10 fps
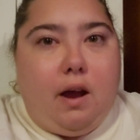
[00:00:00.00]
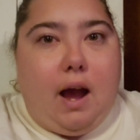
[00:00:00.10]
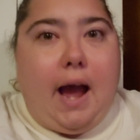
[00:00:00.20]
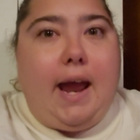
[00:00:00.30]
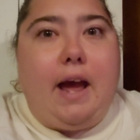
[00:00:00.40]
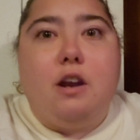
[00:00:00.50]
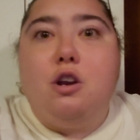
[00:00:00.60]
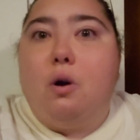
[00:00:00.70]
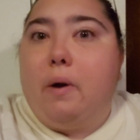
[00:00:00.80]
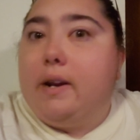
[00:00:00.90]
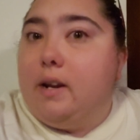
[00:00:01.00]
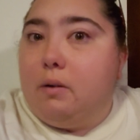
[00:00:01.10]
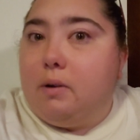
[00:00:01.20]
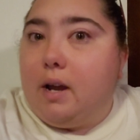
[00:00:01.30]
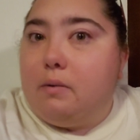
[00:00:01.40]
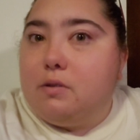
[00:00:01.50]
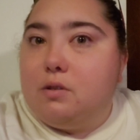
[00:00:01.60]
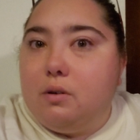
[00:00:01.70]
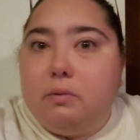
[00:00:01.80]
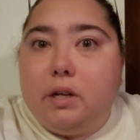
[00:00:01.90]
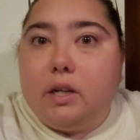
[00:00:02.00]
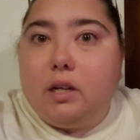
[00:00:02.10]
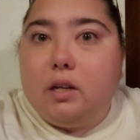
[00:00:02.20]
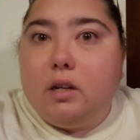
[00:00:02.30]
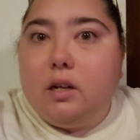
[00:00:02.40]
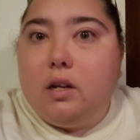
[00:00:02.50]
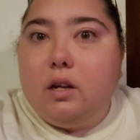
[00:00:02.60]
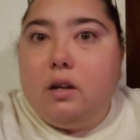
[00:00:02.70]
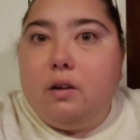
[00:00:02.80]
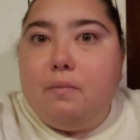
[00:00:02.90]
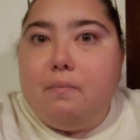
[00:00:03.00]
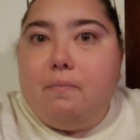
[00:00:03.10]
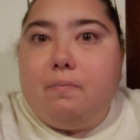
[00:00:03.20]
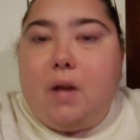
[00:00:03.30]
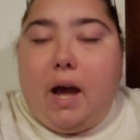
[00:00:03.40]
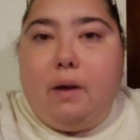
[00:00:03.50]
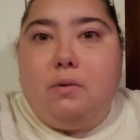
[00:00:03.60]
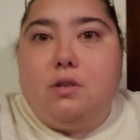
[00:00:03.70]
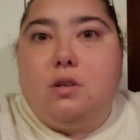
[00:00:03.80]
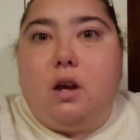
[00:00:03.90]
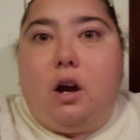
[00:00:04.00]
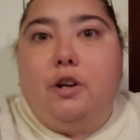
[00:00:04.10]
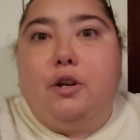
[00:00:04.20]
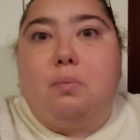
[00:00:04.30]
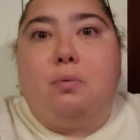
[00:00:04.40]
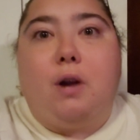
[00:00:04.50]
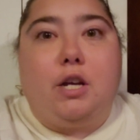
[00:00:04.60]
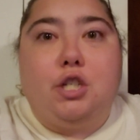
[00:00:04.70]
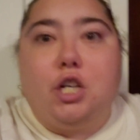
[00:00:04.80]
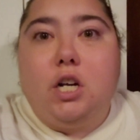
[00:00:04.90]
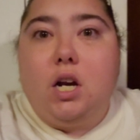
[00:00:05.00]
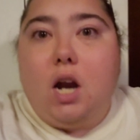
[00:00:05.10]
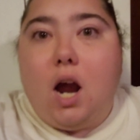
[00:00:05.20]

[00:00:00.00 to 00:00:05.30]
I had no idea what I was doing. I was under pressure.